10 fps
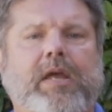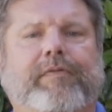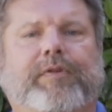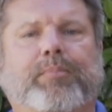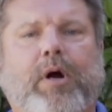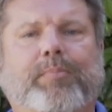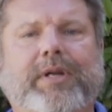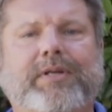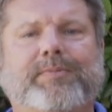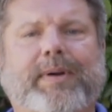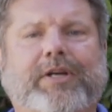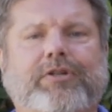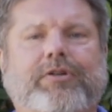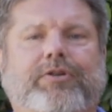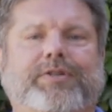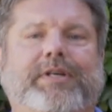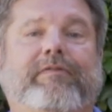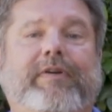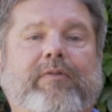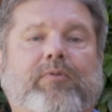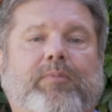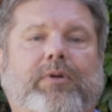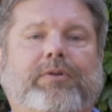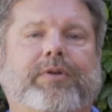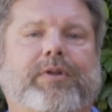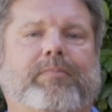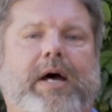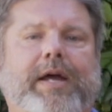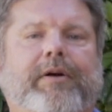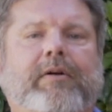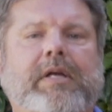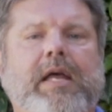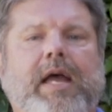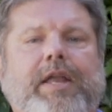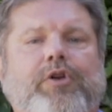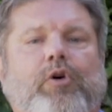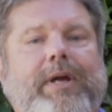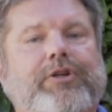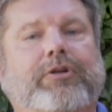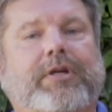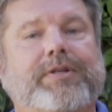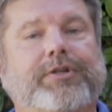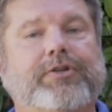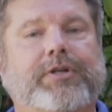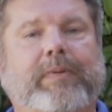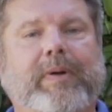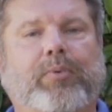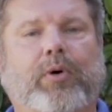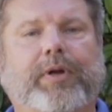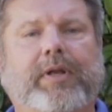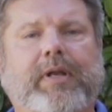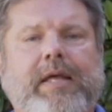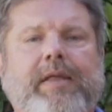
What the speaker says: If the property inspection turns out favorable to the buyer and no major concerns are reported,